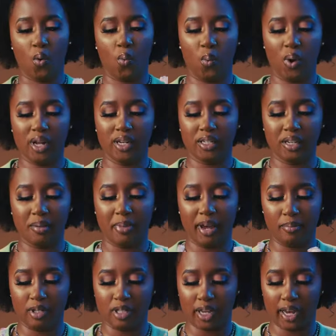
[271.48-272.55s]
What did
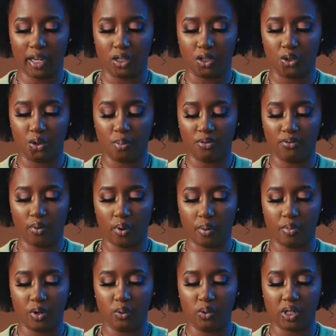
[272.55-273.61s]
Baby Tate do before
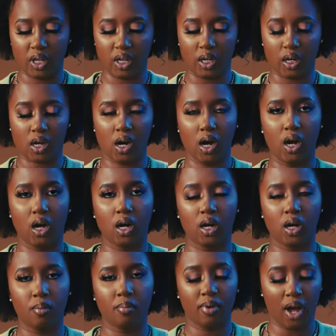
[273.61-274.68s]
music?
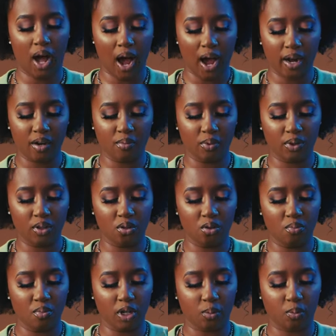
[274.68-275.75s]
Um, I didn't really
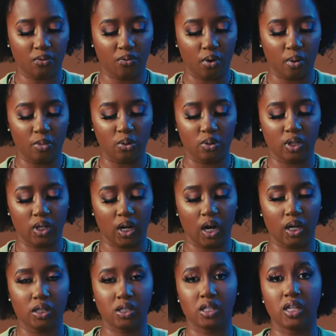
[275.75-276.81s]
do much before music,
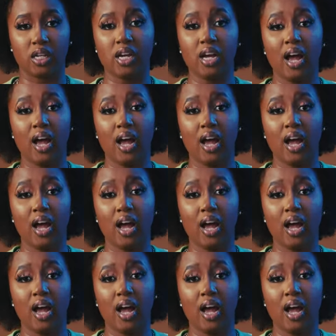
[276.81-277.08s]
honestly.